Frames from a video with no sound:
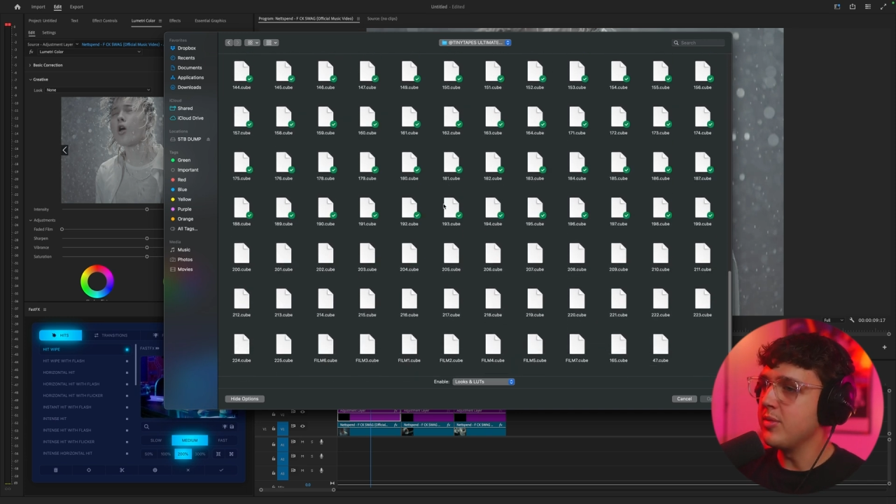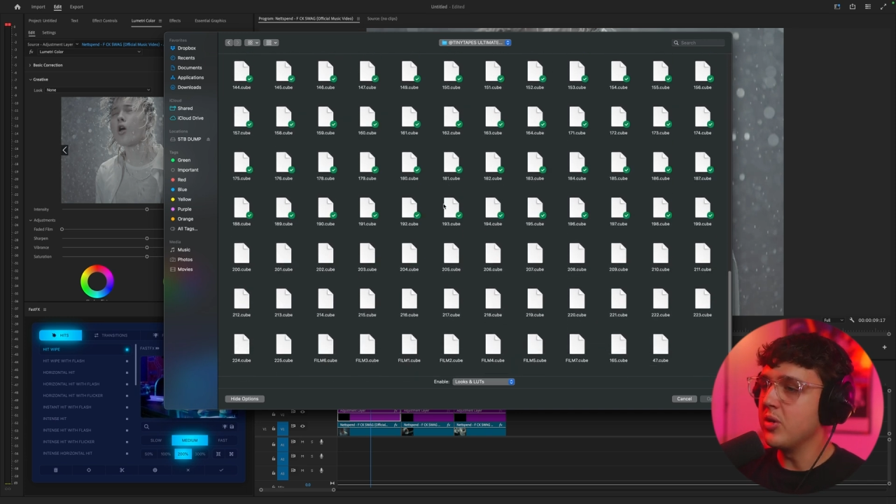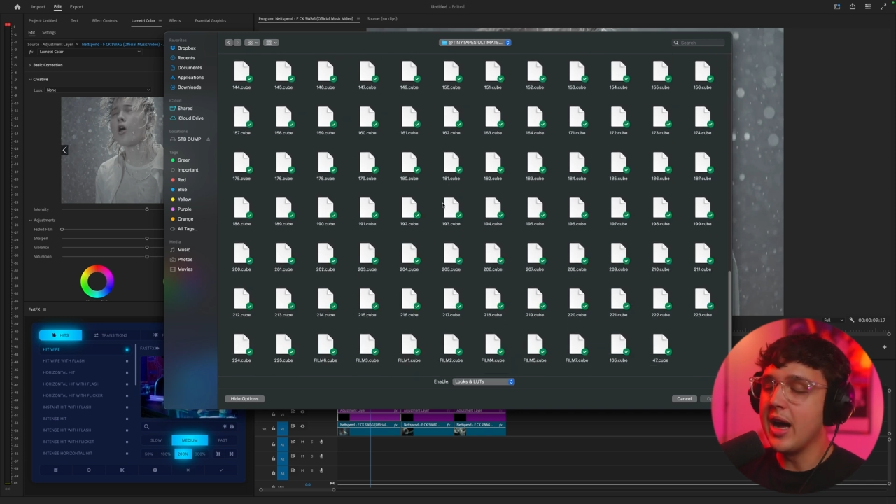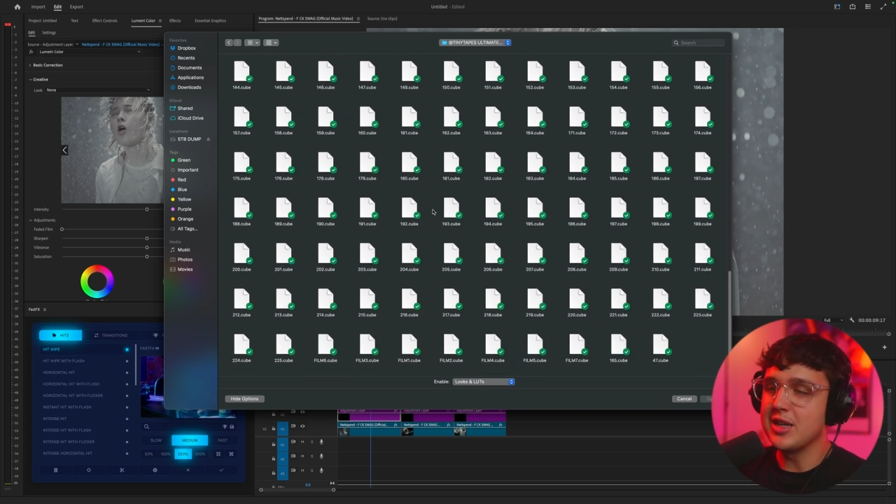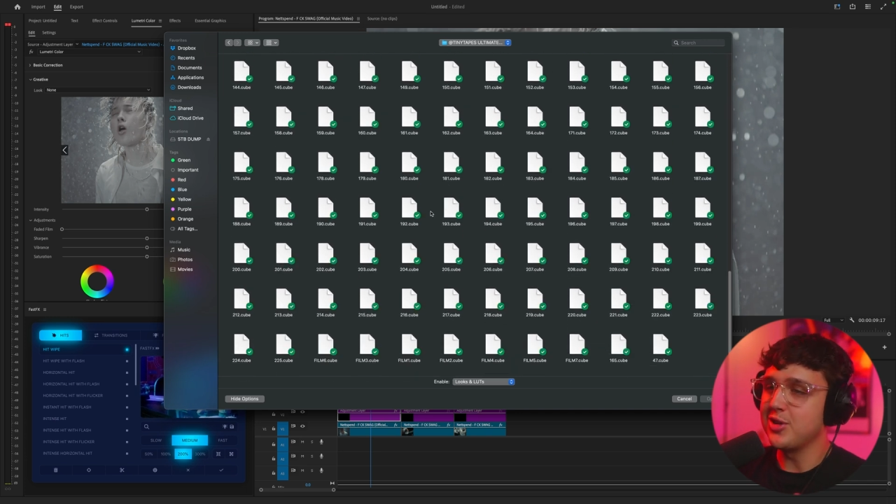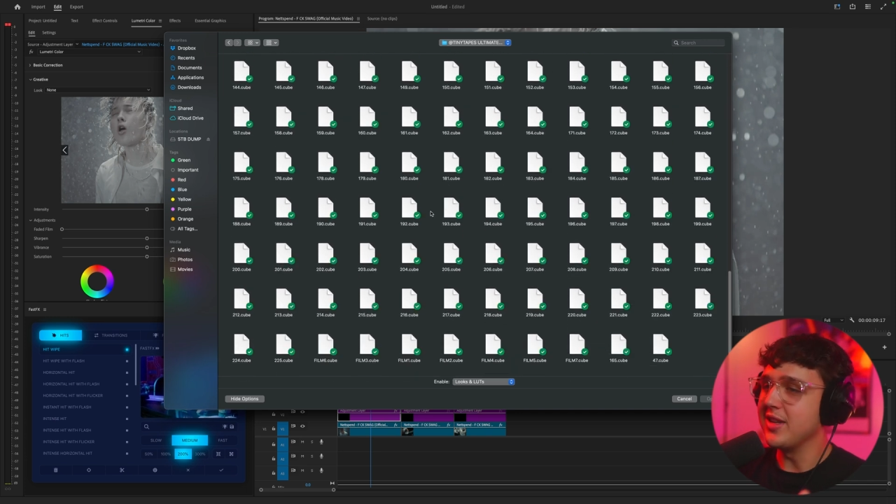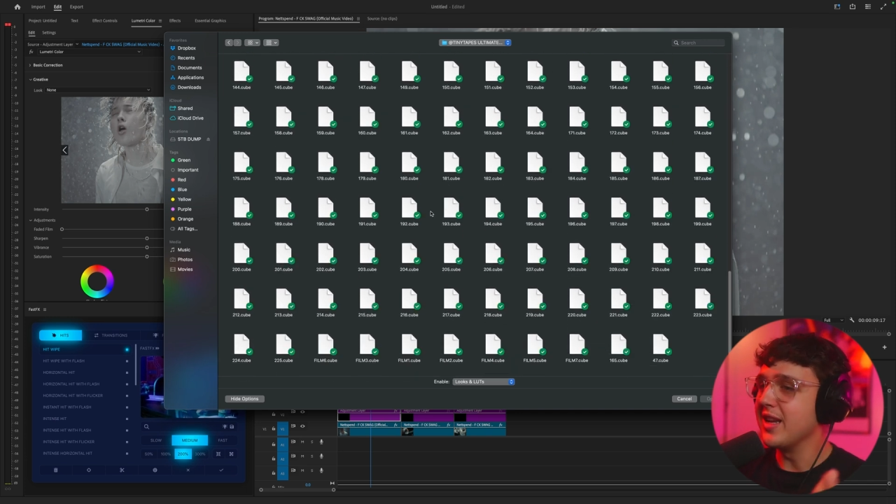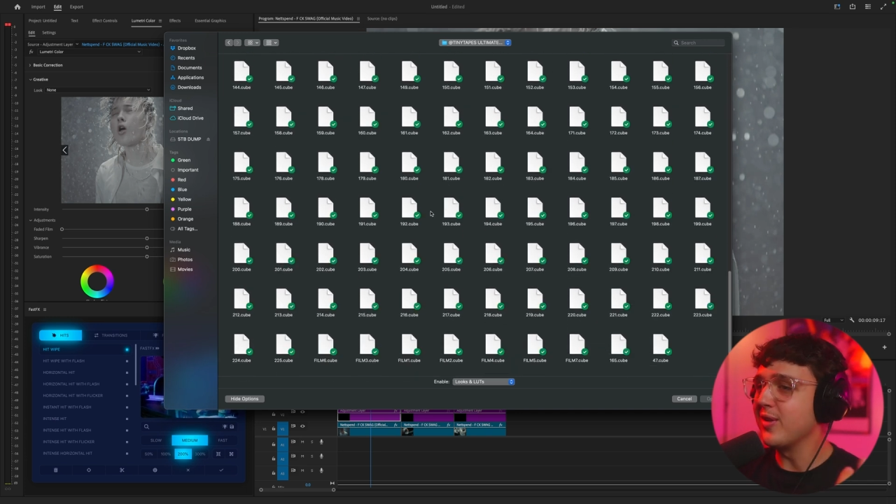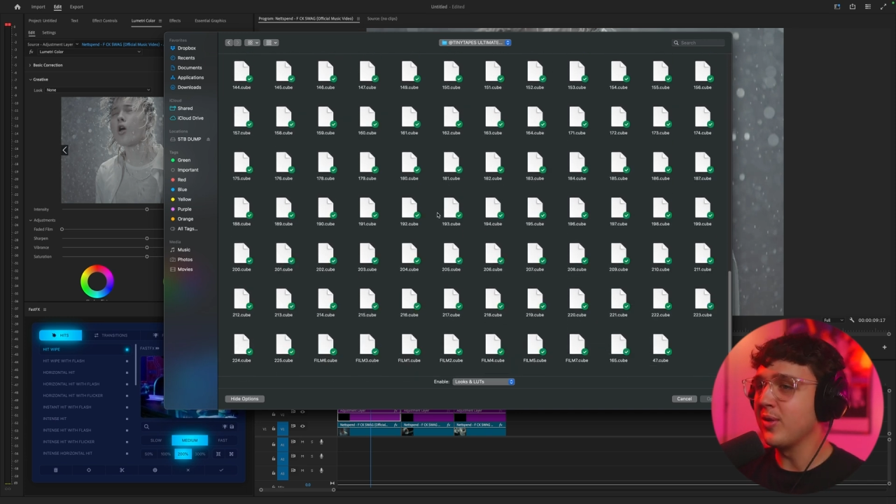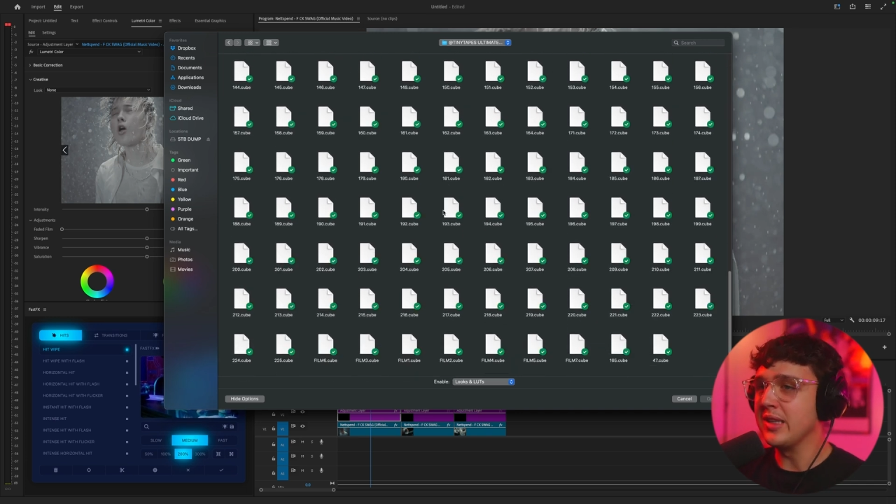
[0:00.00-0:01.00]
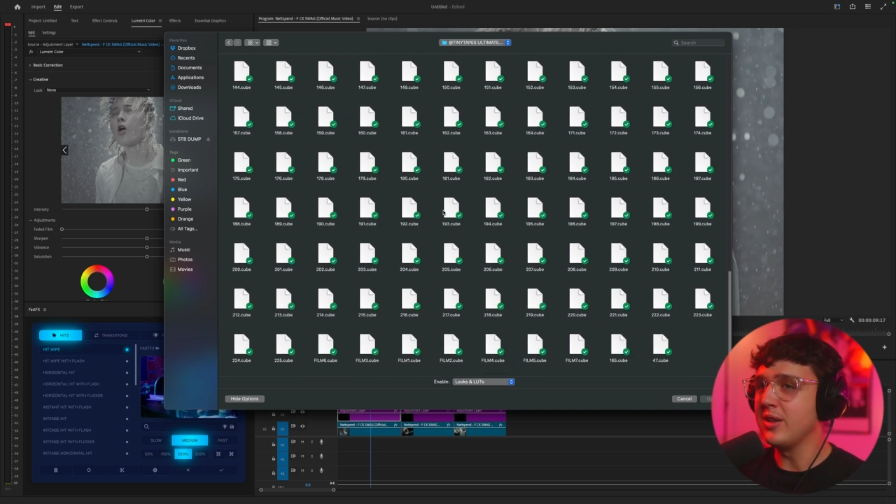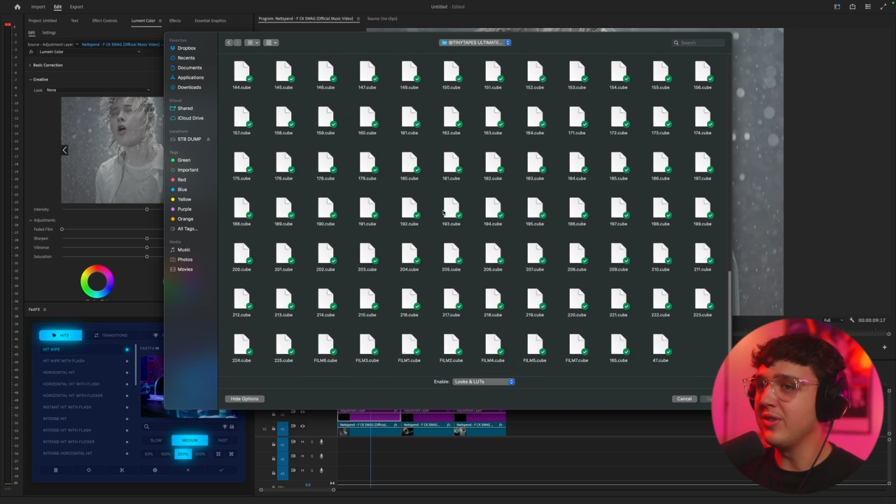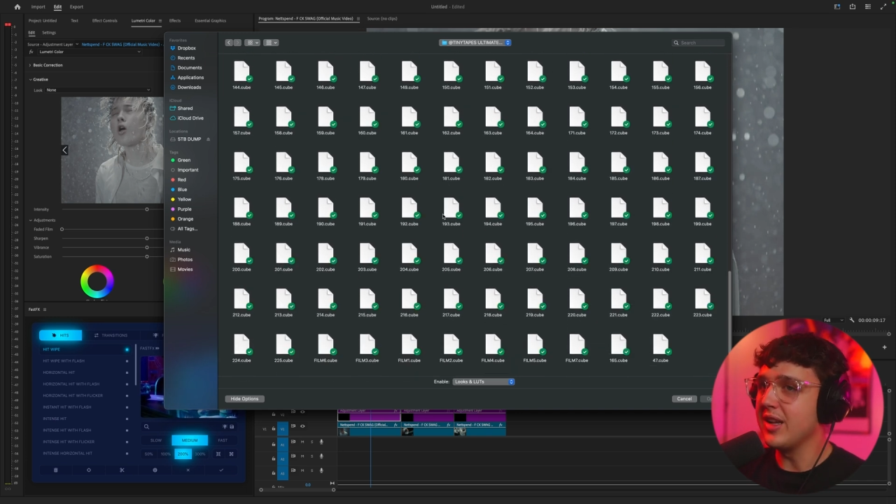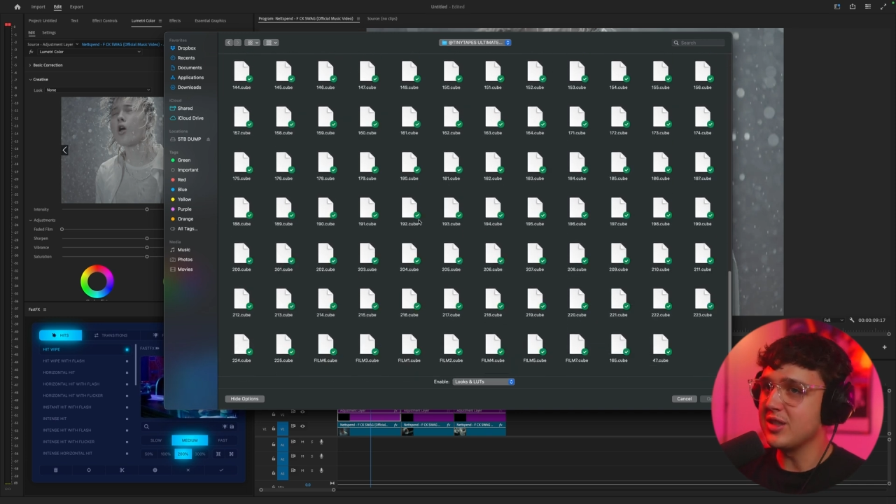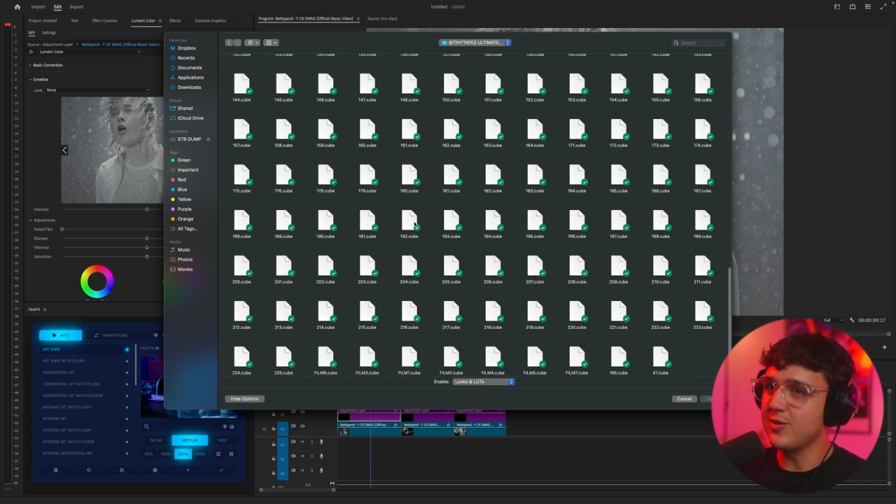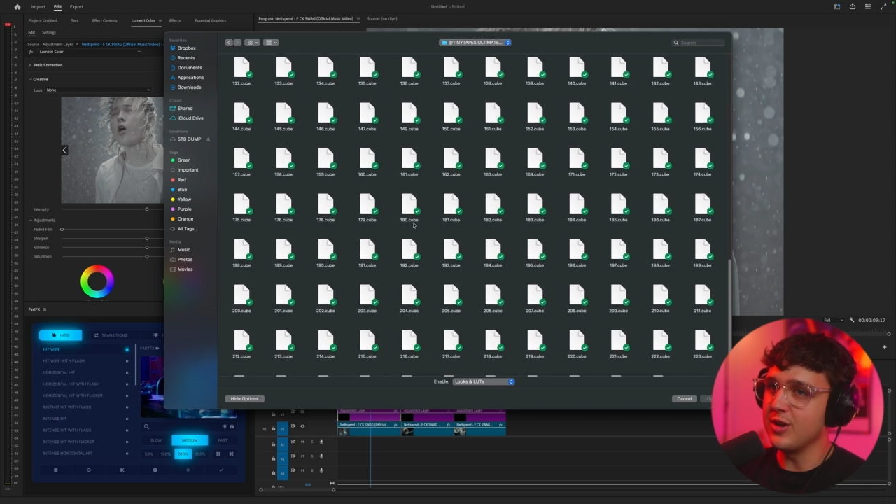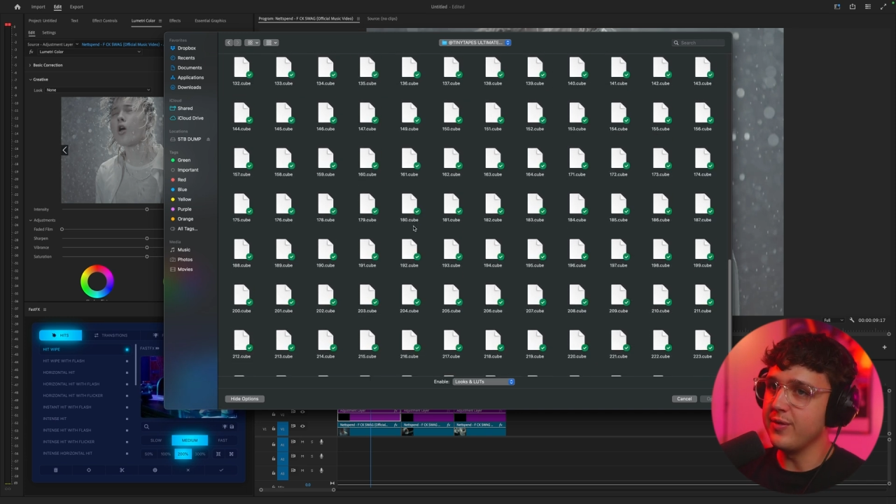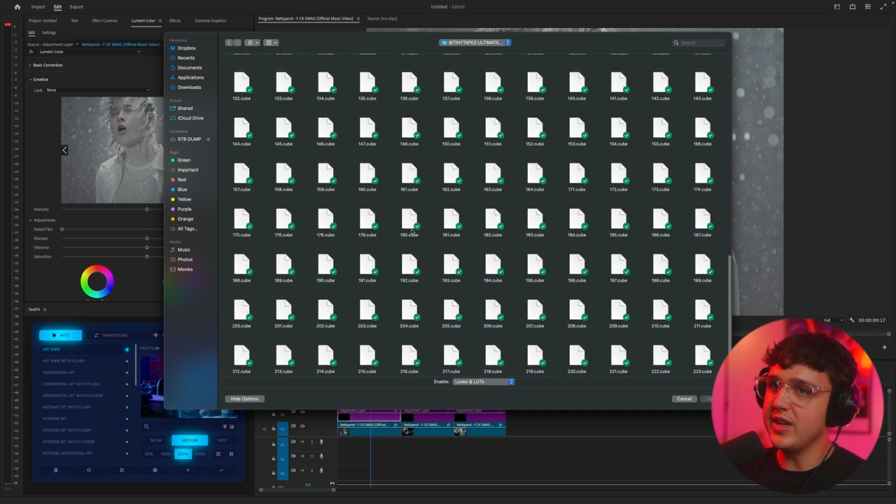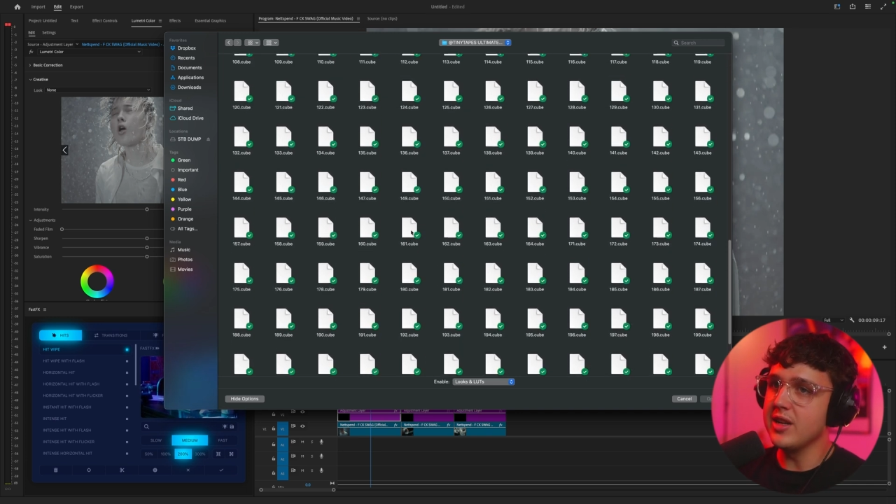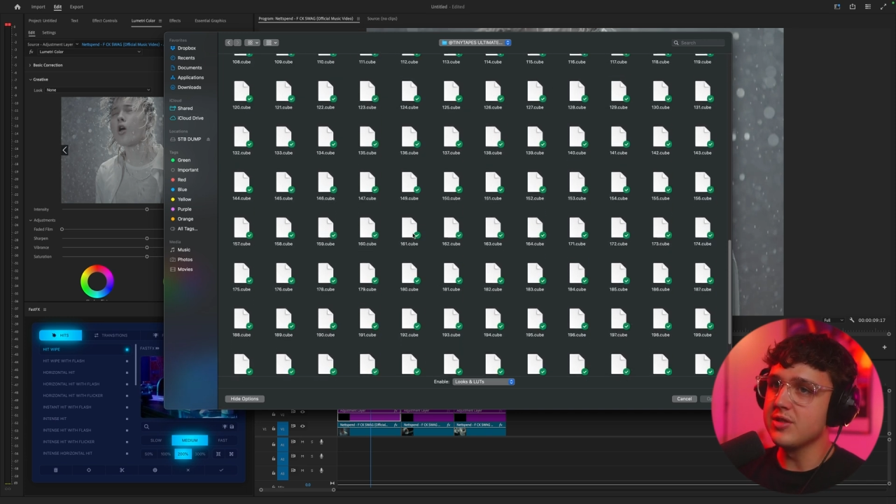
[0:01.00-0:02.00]
You will actually never run out of LUTs for your
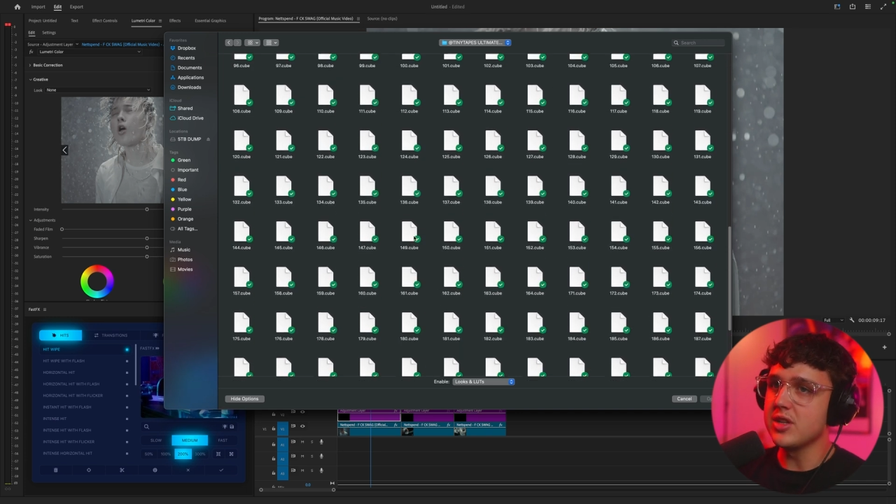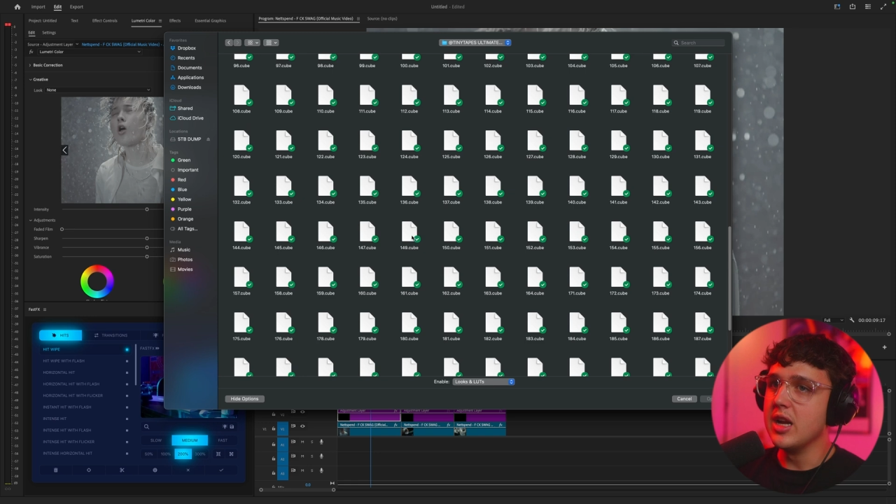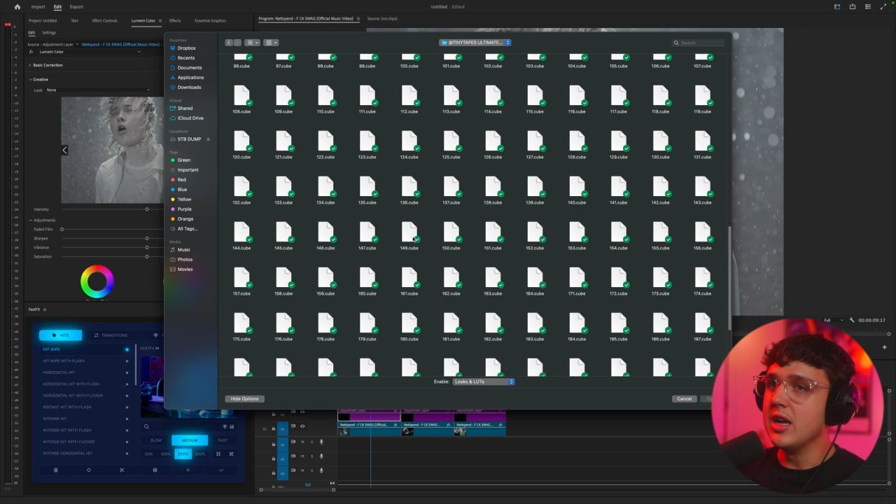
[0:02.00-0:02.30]
videos.